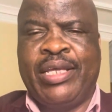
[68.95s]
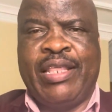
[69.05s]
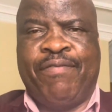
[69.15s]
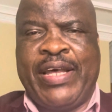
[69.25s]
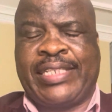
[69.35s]

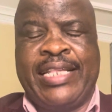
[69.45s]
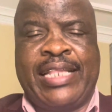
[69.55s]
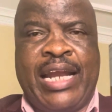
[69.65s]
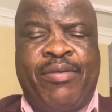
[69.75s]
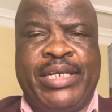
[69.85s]
The first thing
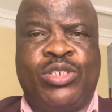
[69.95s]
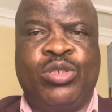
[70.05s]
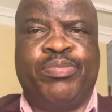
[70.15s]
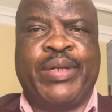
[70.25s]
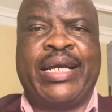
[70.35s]
that I want
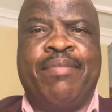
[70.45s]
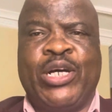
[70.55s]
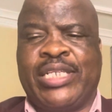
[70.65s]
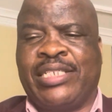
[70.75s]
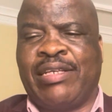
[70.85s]
to bring
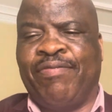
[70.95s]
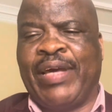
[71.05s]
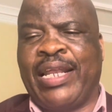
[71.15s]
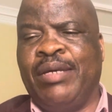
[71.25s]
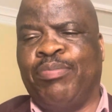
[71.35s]
about as a
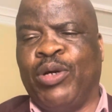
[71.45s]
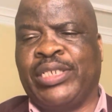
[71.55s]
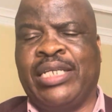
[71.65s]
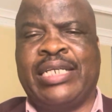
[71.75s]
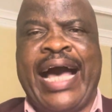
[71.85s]
very
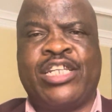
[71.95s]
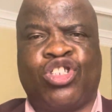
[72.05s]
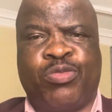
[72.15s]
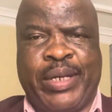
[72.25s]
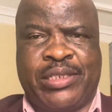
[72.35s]
important
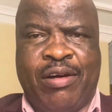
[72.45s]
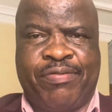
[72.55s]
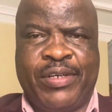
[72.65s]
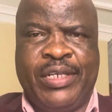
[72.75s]
aspect of